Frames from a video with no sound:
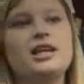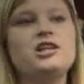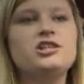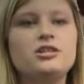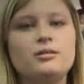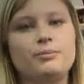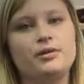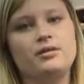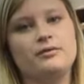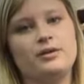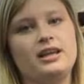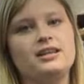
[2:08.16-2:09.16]
they shoot
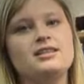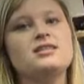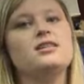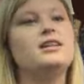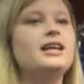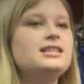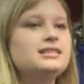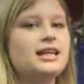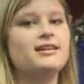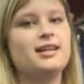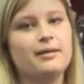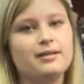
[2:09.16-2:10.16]
beautifully, and it's not
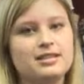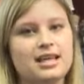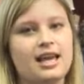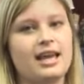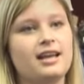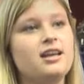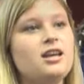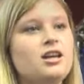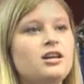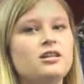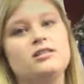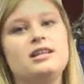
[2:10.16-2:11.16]
necessarily about saying
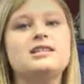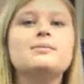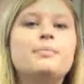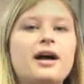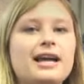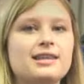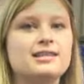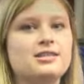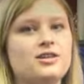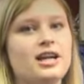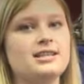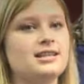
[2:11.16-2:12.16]
you need to buy this
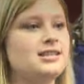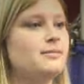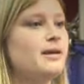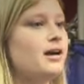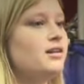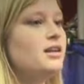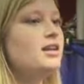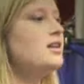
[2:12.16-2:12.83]
dress. It's about,